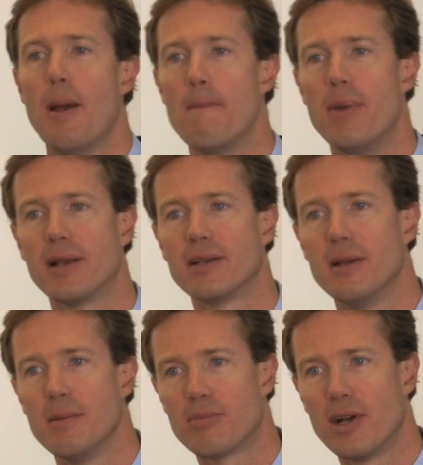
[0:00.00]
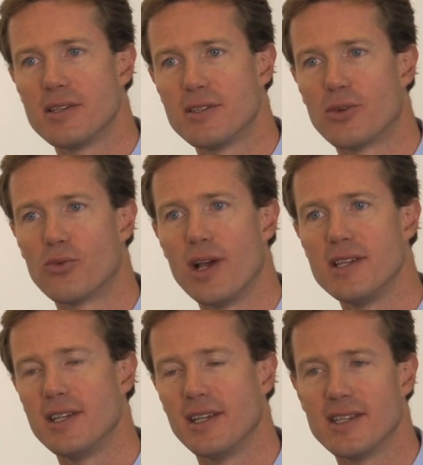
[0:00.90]
but prices are
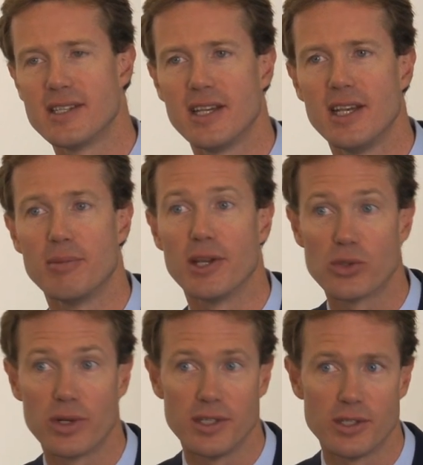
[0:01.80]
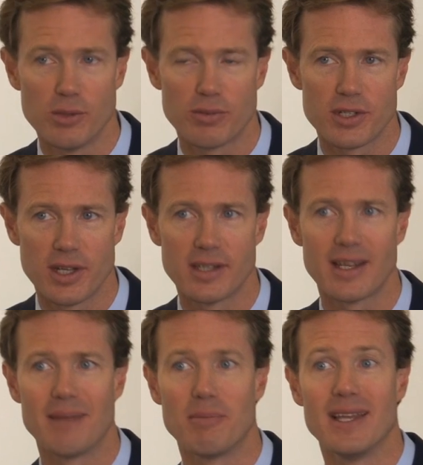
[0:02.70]
rising in Sydney by 22%
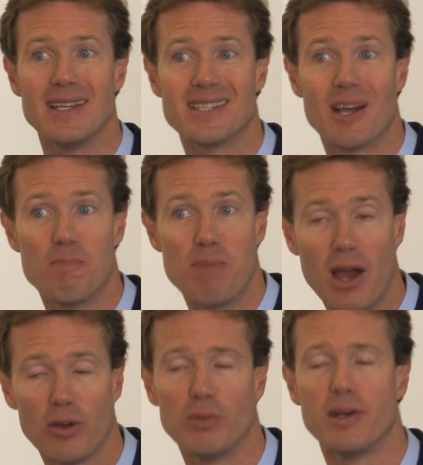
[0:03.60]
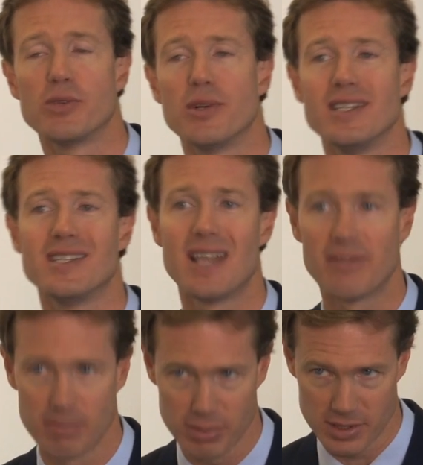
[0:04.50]
and in Sao Paulo by
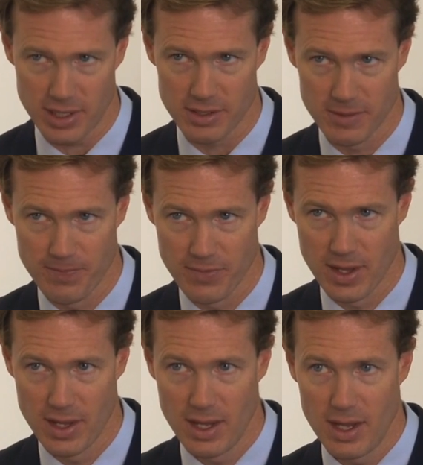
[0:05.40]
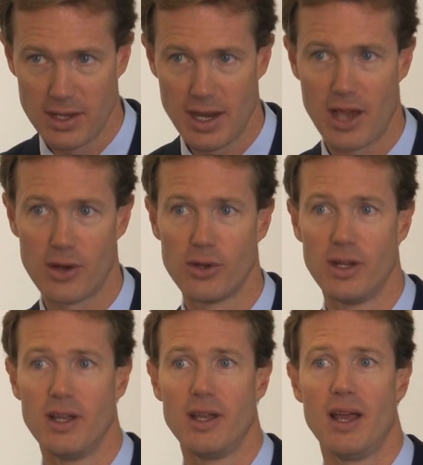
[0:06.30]
27%. Now,
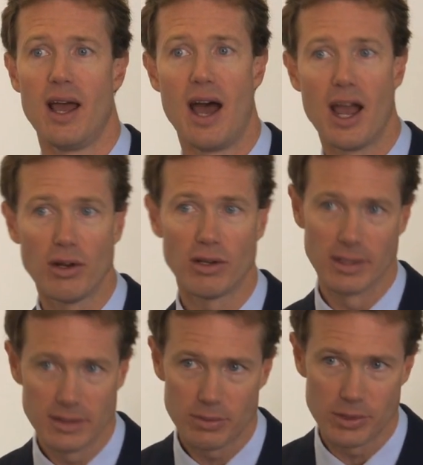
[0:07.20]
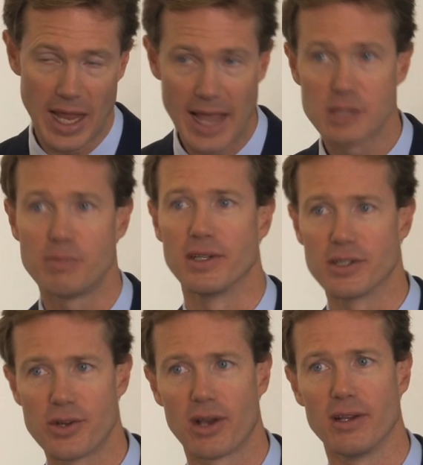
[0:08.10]
Ireland, has been a
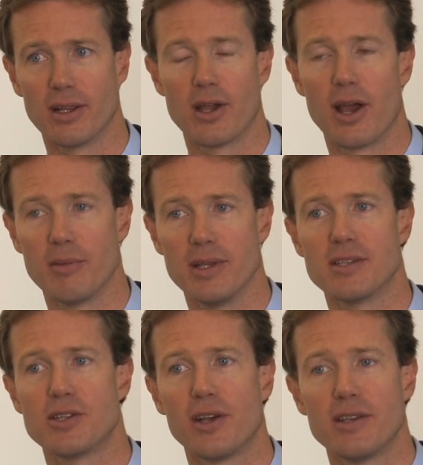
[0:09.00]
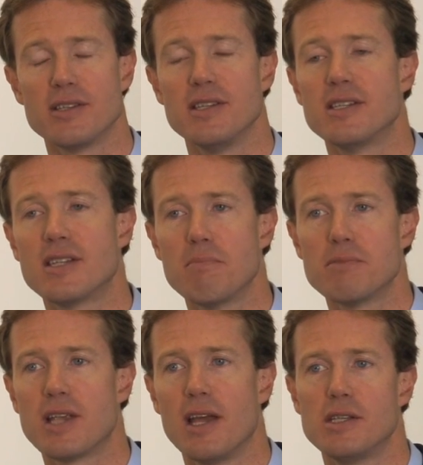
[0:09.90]
struggling economy, is starting to see some
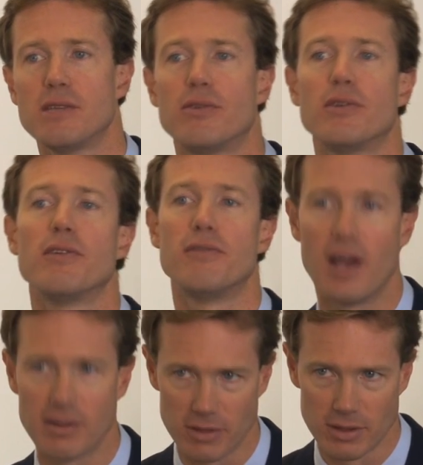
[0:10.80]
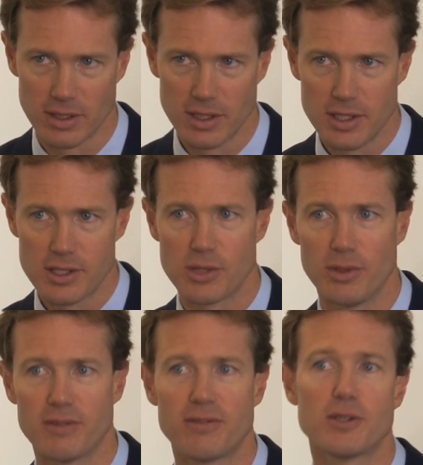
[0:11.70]
signs of a revival. So
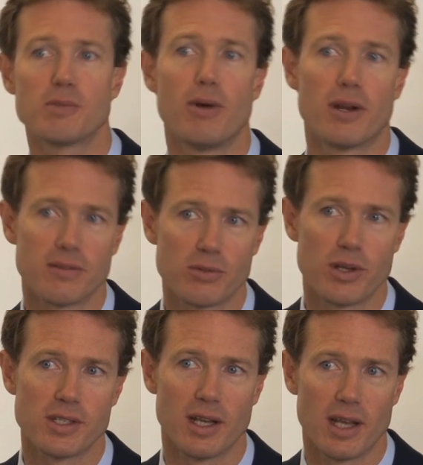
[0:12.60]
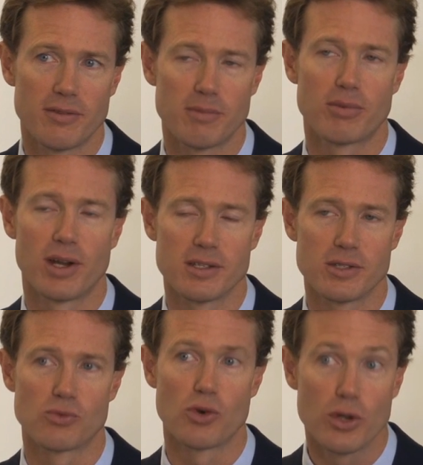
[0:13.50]
in the first part of 2011,
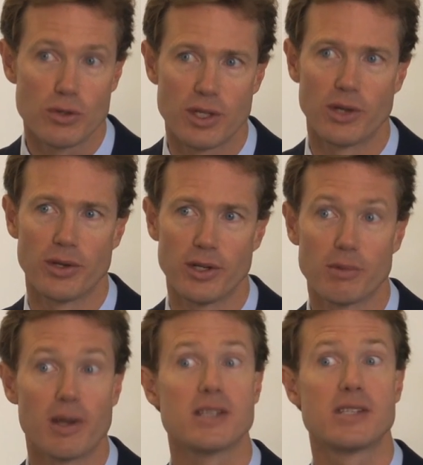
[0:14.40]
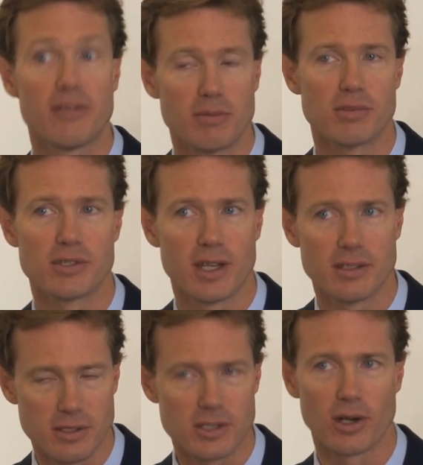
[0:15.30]
prices rose year on year by
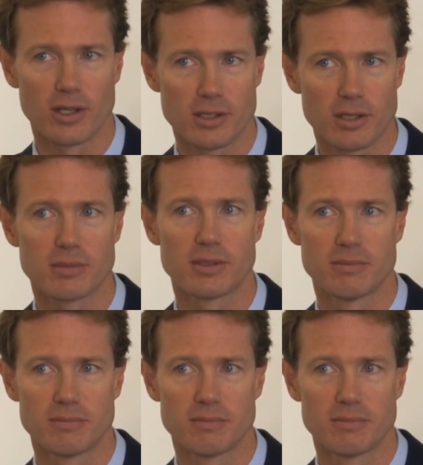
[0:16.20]
7% in sterling terms.